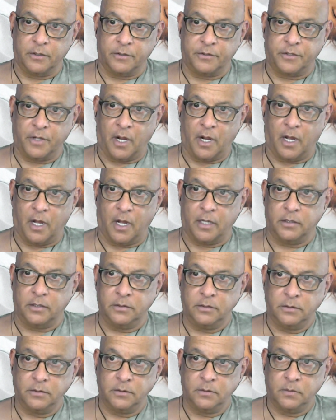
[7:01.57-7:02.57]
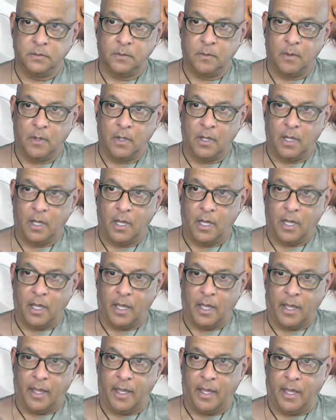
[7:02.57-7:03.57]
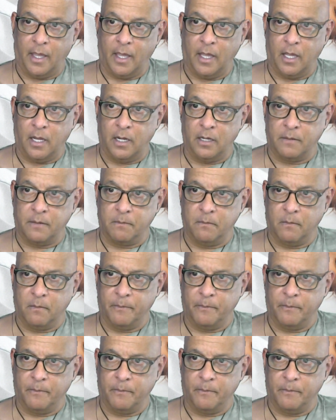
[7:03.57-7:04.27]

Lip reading: Don. And